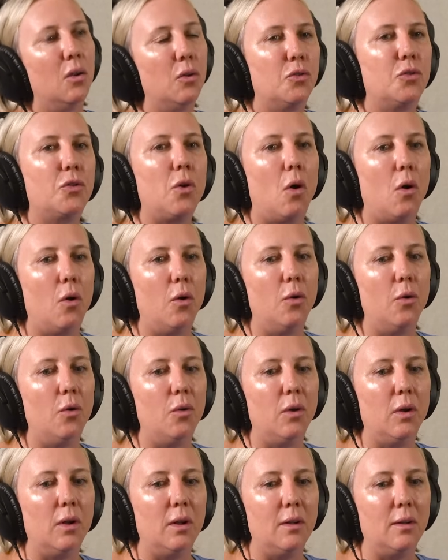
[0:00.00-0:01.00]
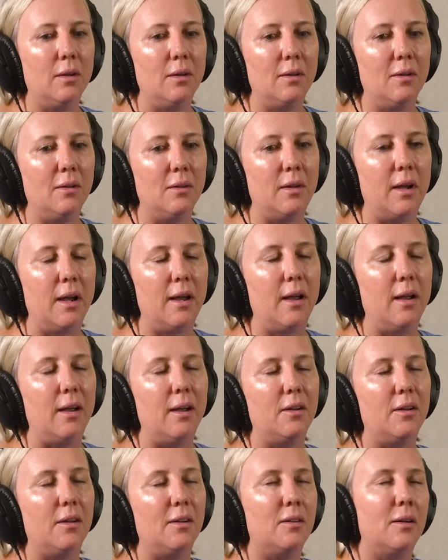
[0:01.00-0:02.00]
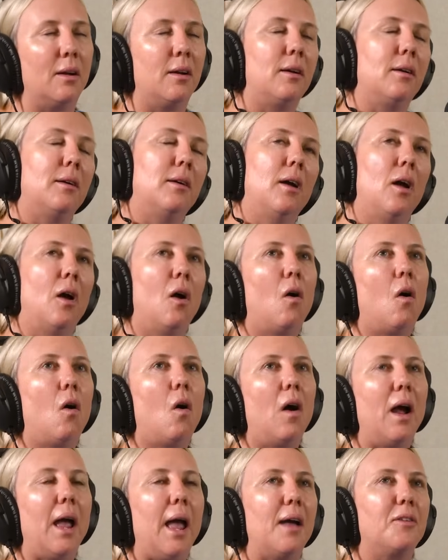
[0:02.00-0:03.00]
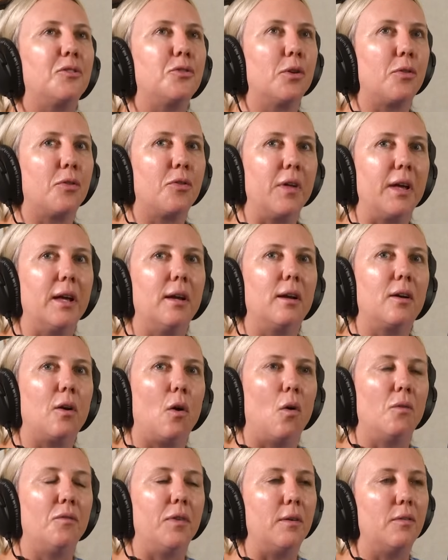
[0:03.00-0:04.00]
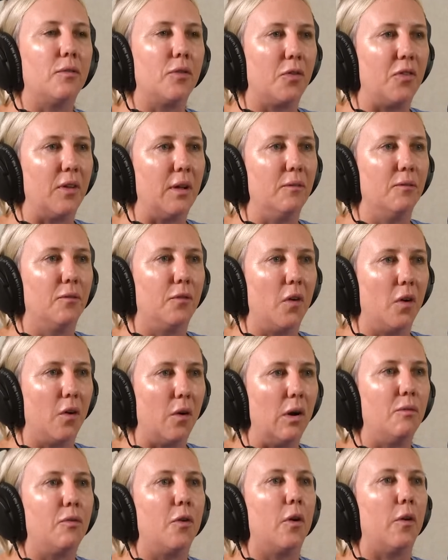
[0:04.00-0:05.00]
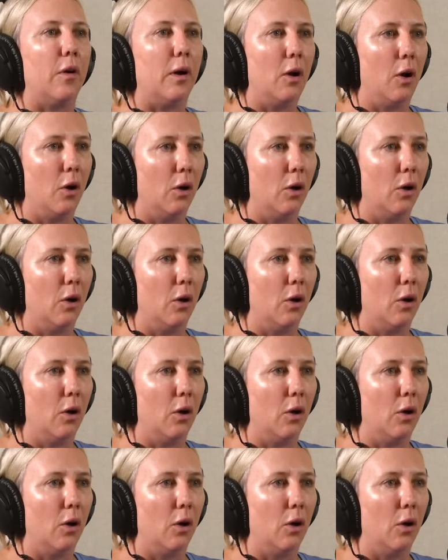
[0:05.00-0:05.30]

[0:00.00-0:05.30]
So, I had to think of everything very, very